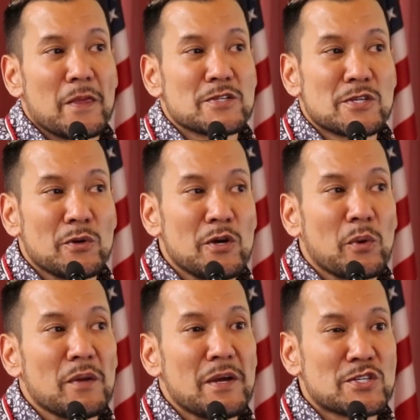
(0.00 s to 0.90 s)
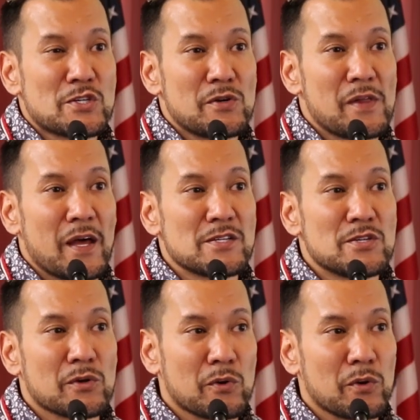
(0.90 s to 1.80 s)
So you want to make sure
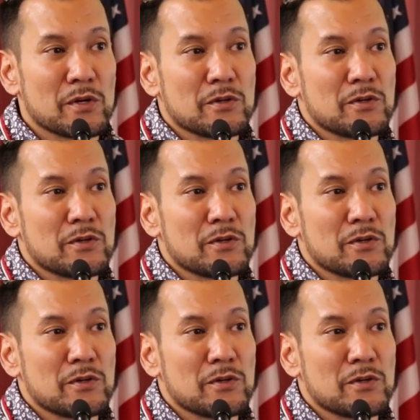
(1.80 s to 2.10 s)
that your court